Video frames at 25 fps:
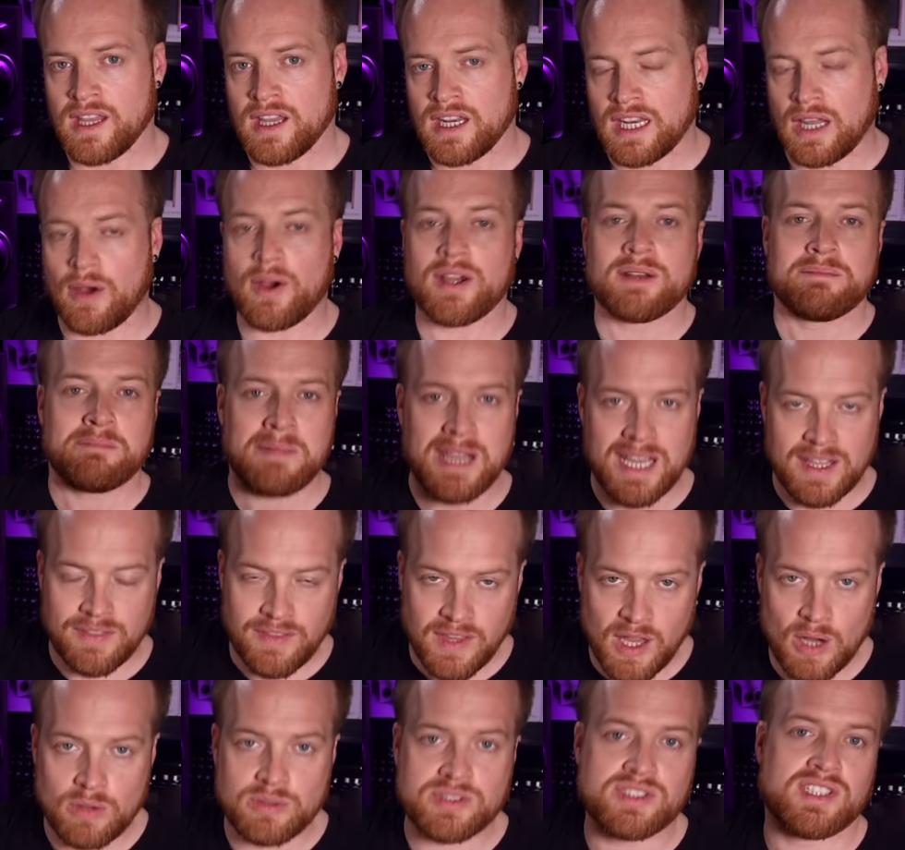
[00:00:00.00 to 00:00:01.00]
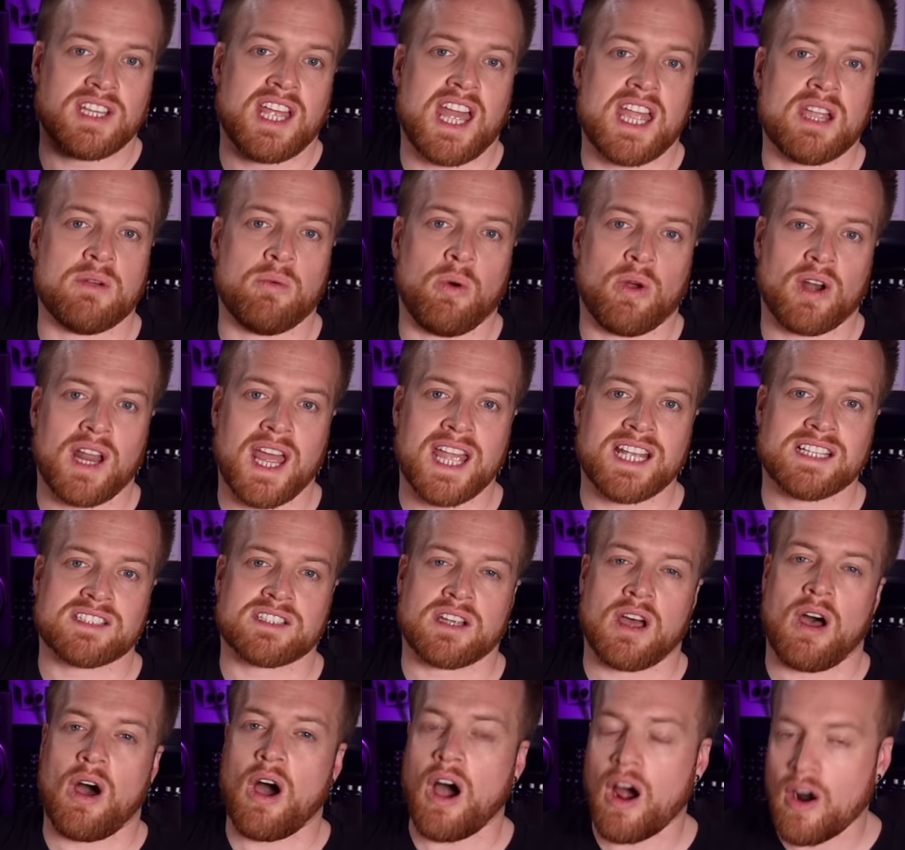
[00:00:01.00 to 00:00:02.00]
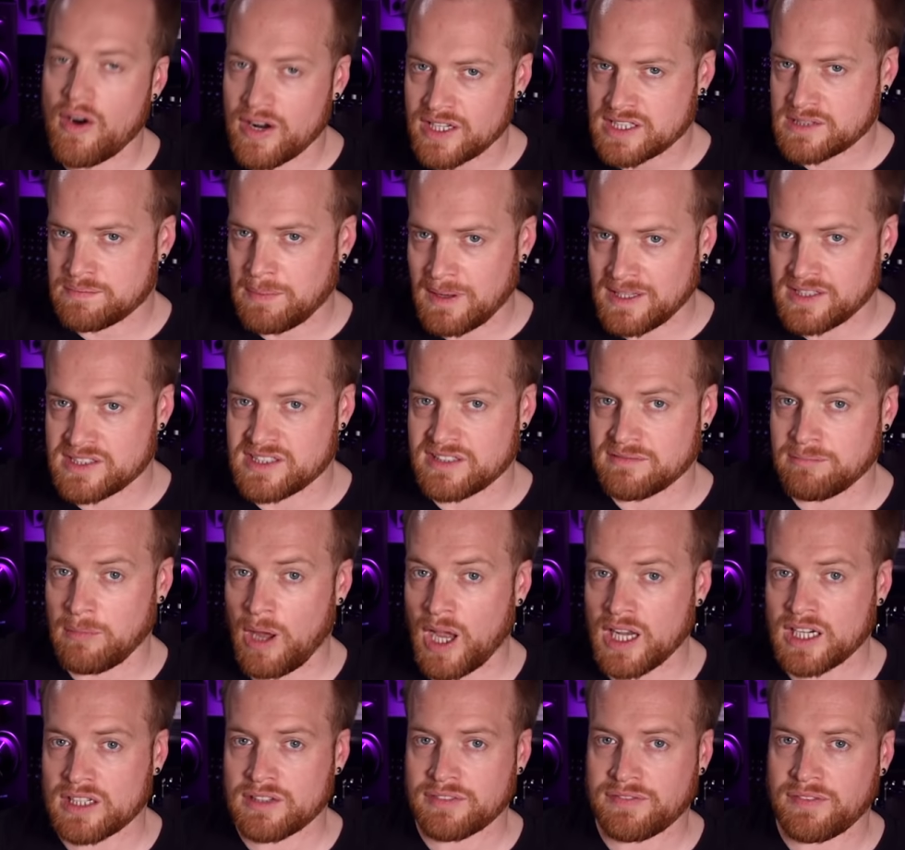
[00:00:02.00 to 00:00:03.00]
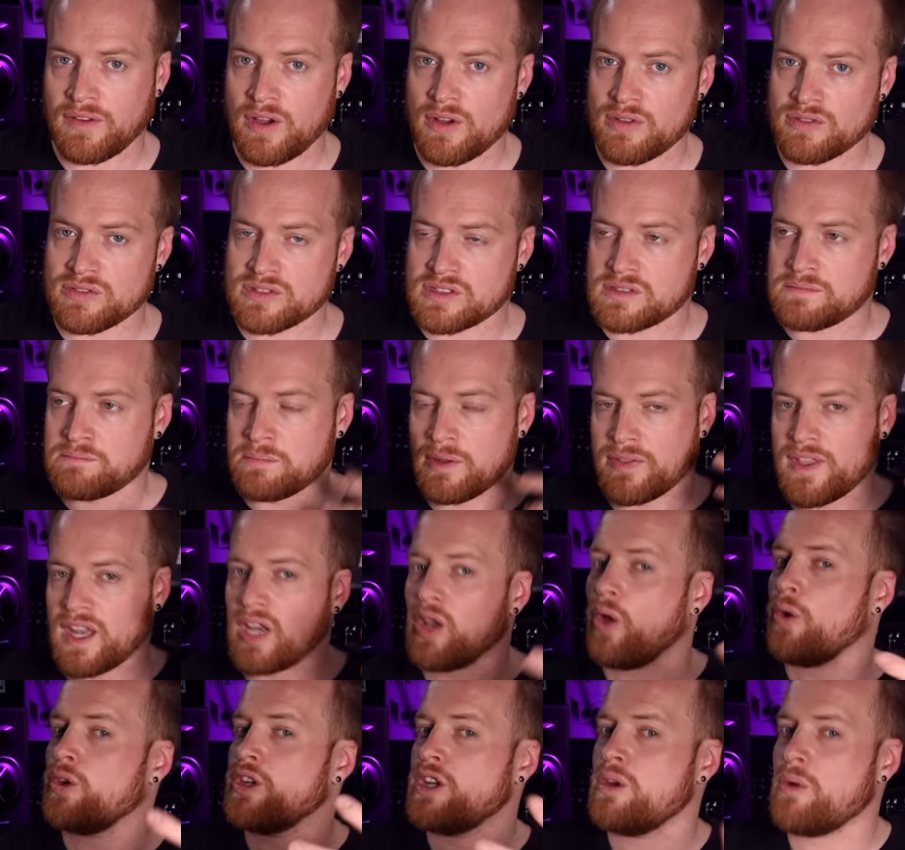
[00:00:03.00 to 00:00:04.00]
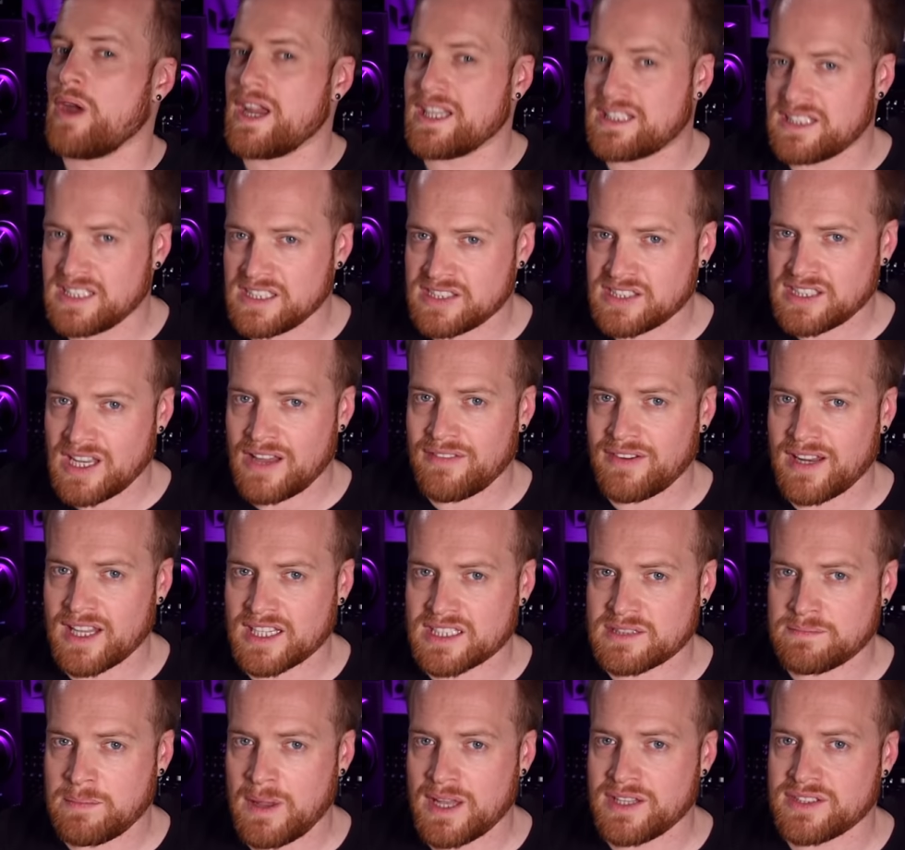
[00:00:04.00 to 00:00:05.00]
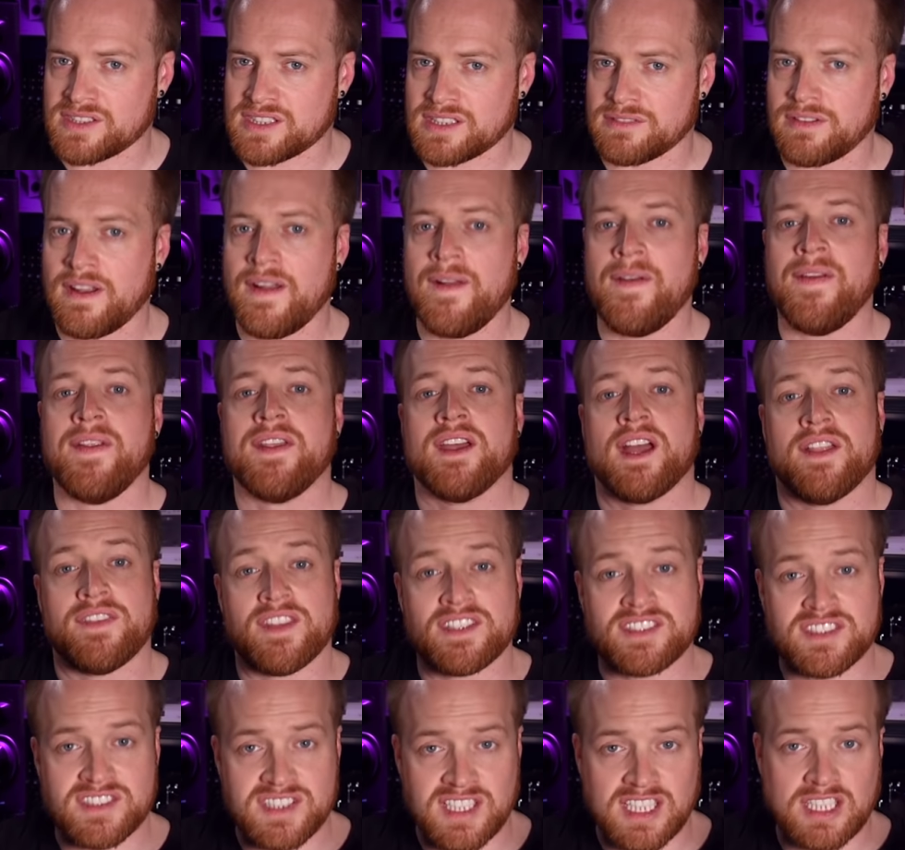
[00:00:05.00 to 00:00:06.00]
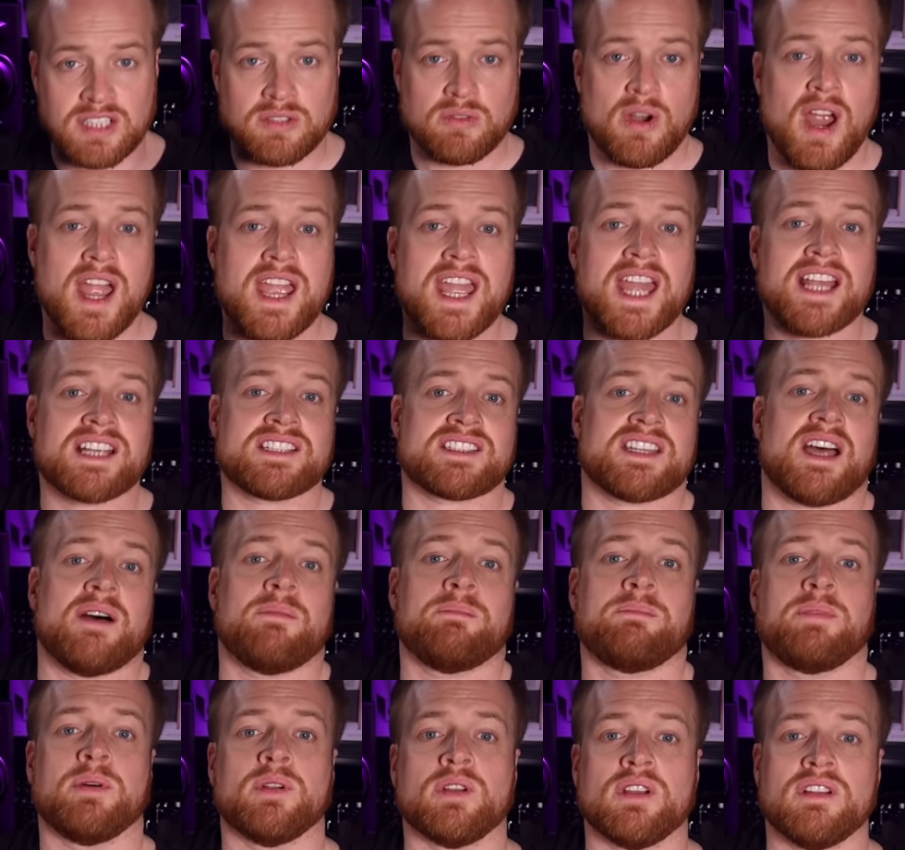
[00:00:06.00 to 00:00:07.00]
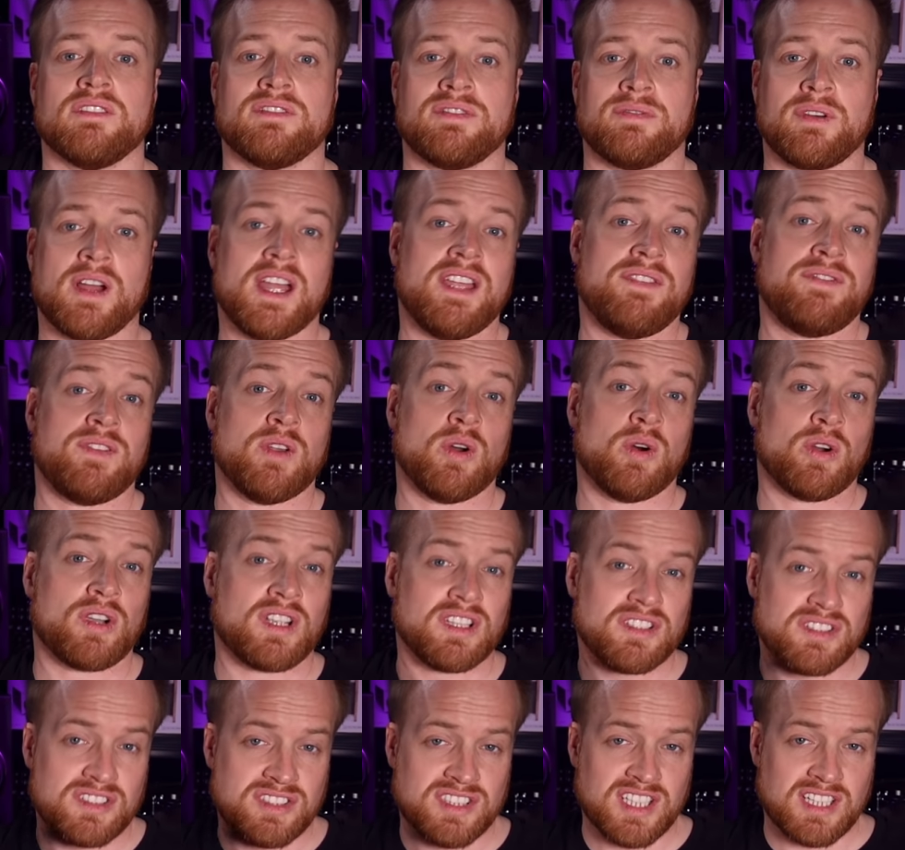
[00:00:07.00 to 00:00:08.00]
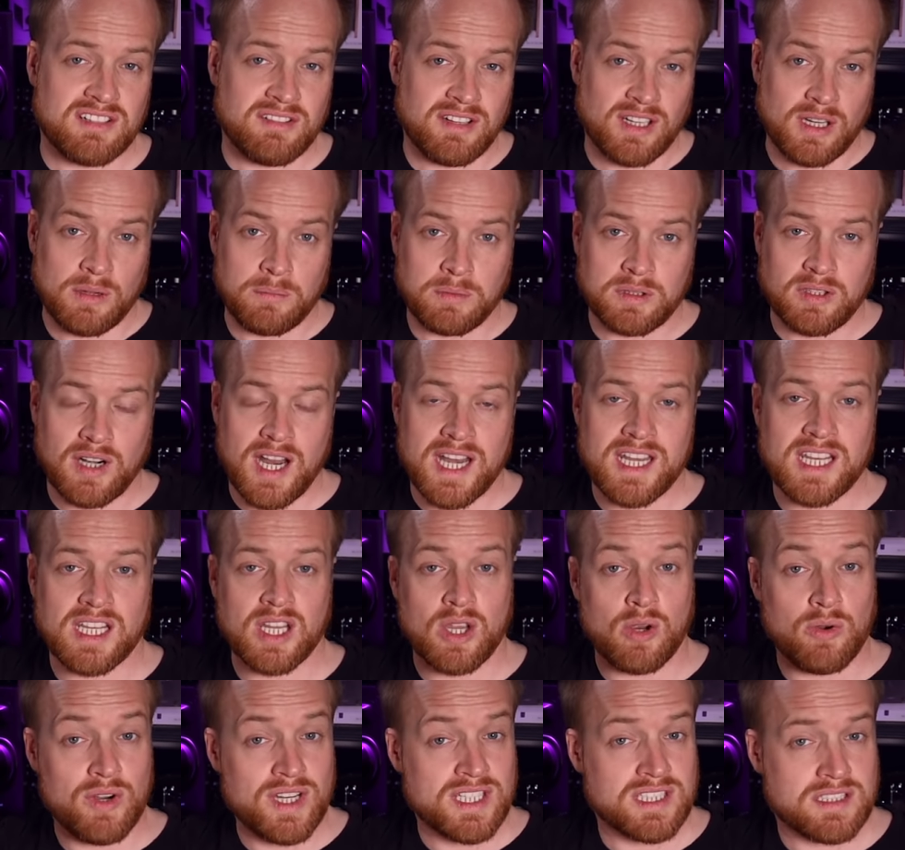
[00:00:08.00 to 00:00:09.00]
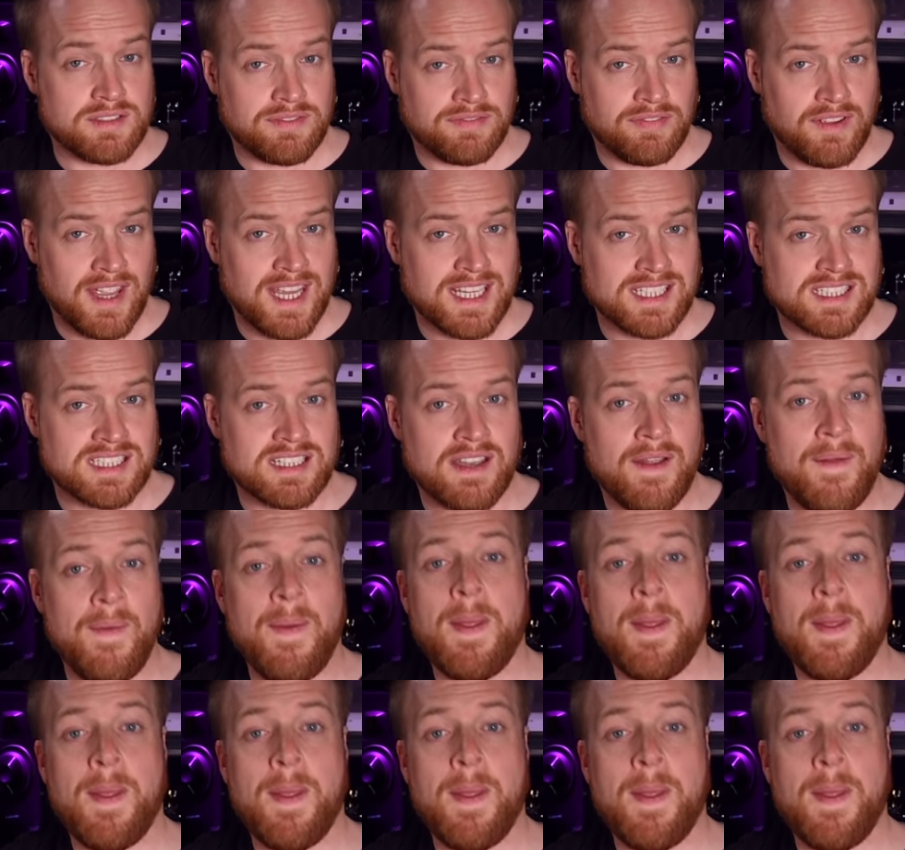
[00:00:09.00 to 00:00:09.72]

Now, I admit the OC818s are expensive microphones, but they're not U87 expensive, and this is a great example of if you're considering upgrading your interface,